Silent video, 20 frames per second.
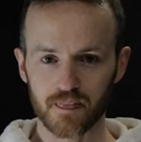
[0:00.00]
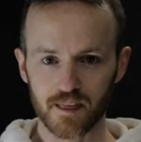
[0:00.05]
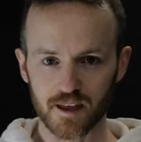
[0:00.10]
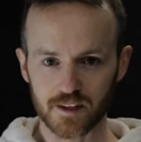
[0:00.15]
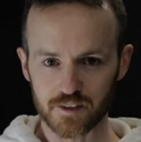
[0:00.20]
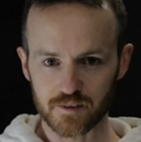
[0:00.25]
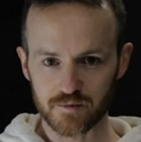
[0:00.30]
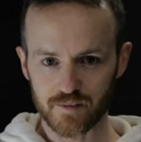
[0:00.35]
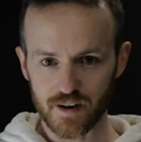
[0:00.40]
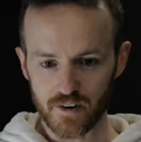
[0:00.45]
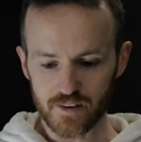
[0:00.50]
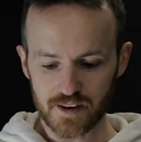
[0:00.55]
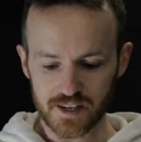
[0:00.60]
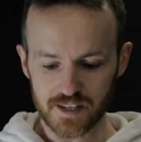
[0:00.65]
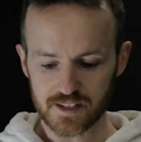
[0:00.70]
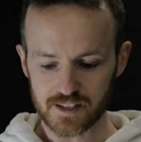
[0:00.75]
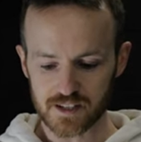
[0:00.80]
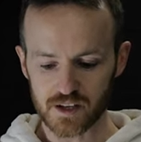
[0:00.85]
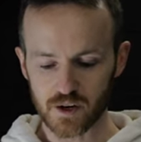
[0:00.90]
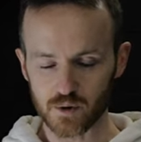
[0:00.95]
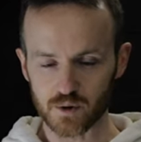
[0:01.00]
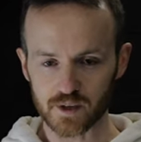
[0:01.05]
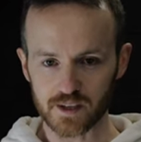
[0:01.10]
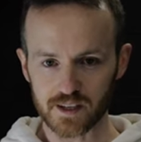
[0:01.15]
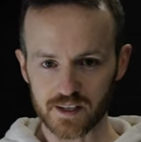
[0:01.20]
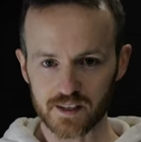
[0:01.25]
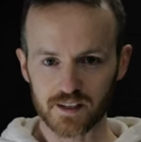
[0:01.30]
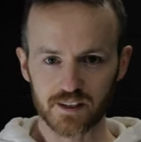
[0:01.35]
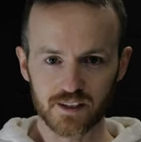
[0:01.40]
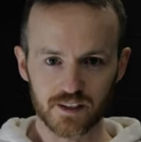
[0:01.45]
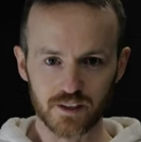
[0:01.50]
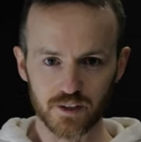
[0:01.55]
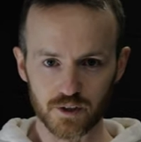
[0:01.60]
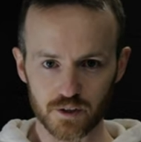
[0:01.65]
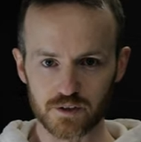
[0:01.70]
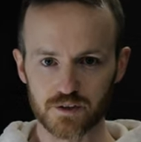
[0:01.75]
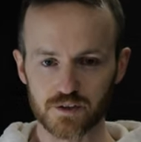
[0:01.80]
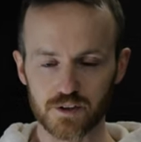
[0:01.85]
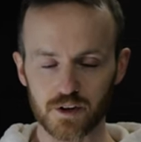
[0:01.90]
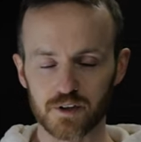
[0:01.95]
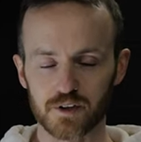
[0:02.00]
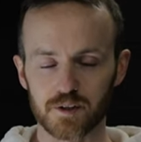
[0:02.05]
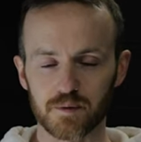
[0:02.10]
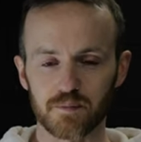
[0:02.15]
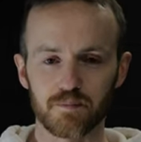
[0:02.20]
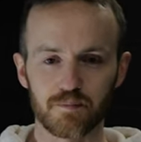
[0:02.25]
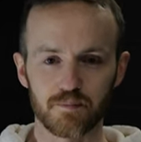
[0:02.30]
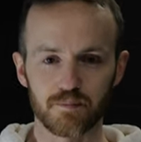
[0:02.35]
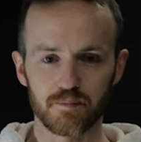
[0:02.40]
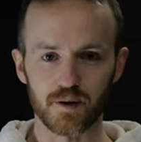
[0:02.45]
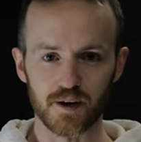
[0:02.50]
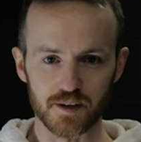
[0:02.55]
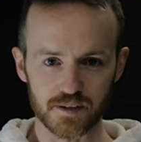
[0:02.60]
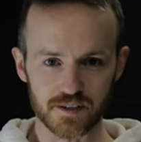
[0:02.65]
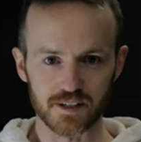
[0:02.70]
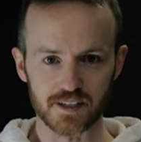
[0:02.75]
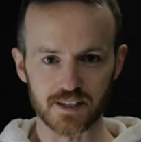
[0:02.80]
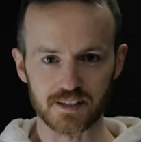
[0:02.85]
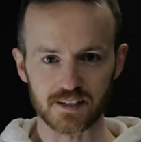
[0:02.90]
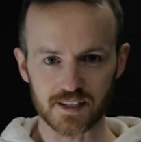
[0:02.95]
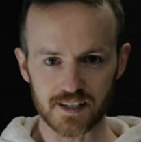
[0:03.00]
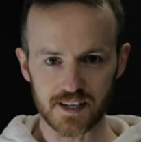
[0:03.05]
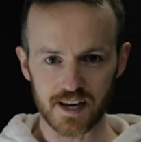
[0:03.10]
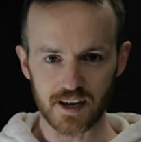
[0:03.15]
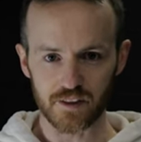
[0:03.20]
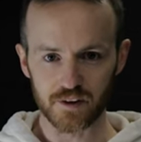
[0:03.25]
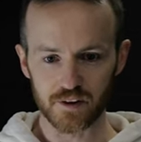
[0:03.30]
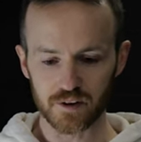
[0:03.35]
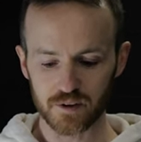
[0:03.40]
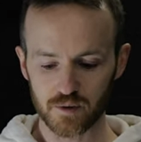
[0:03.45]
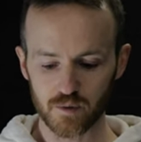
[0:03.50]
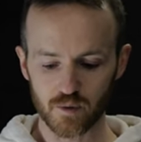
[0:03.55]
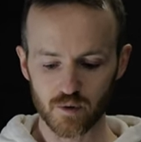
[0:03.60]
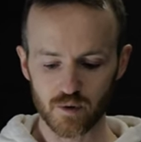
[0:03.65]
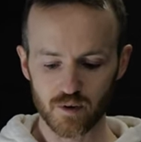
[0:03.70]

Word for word: And very slowly, you'll start to puzzle it together